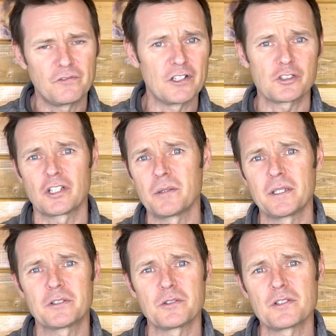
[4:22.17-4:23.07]
Fish are going to
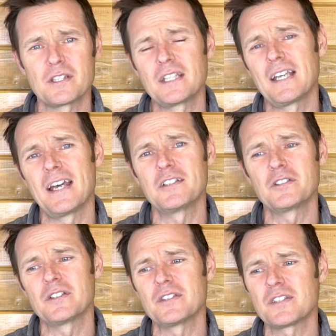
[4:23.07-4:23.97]
be cruising the
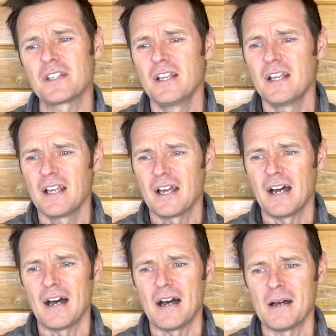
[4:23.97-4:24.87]
edges.
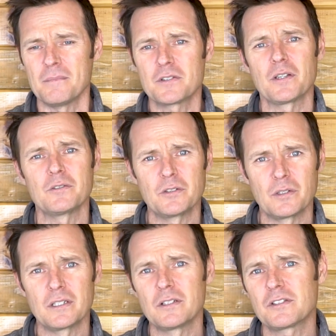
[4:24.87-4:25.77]
So doing
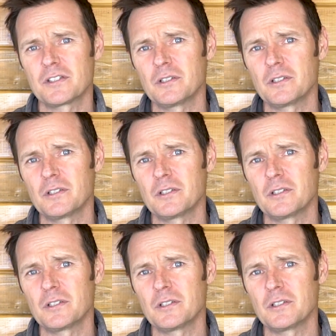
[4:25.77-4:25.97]
a little